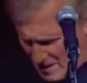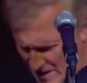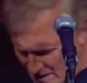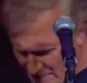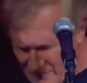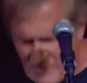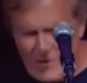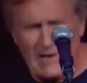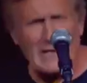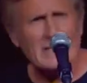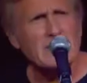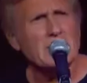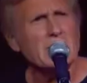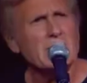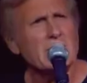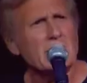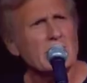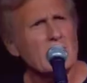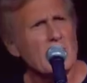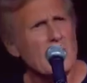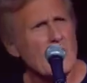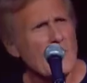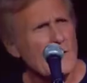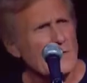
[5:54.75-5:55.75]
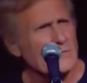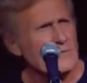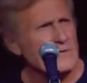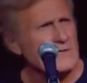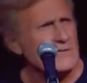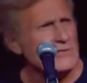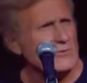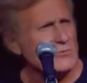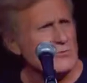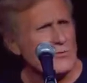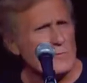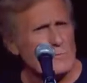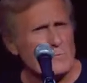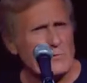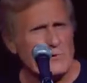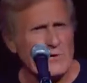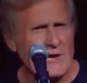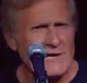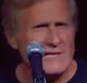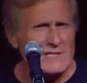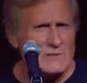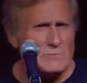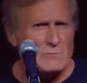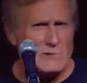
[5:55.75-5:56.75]
I've got all these
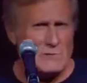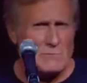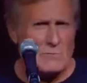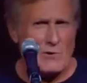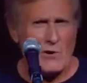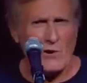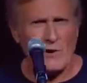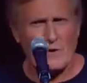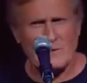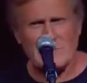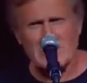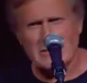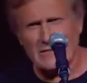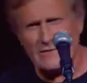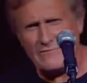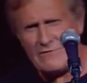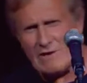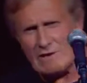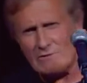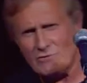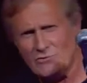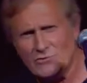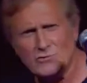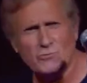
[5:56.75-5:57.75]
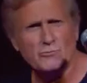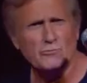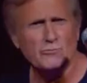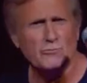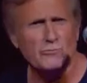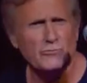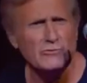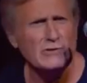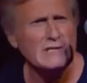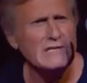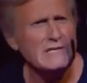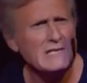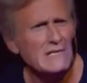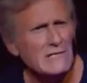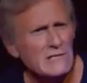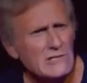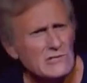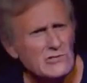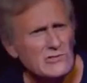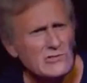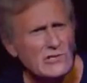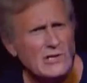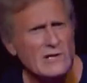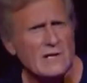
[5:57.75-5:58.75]
replacement parts. I've got 2 new
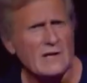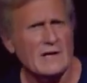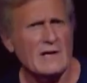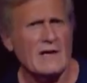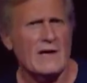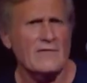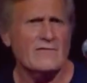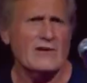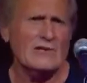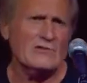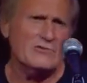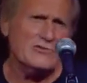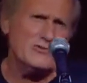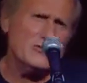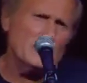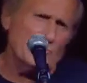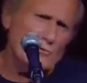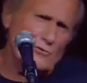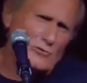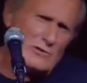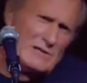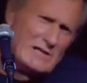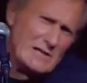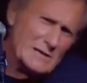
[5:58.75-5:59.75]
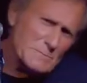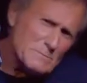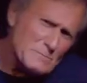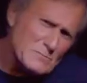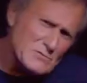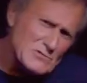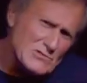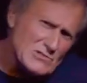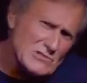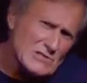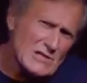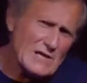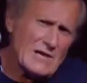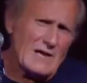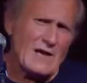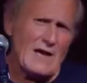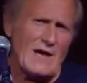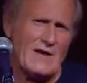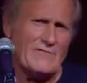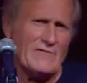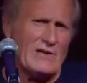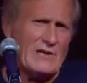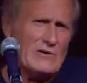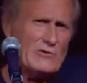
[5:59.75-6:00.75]
knees, I've got 2 new hips,
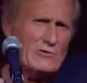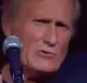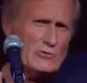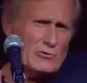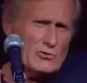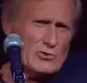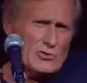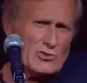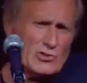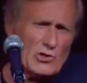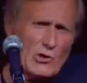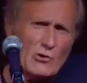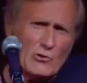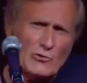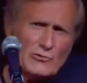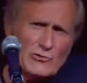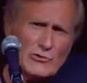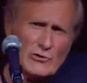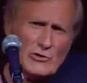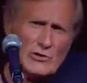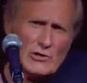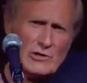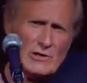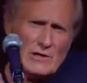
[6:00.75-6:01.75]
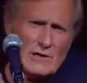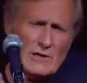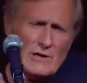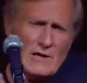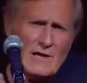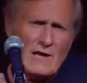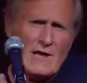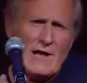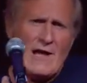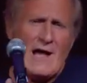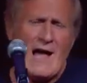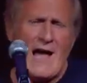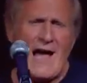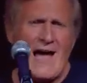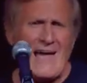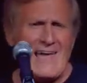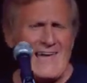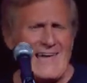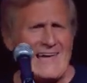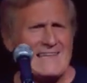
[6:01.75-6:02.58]
I've got a new shoulder. I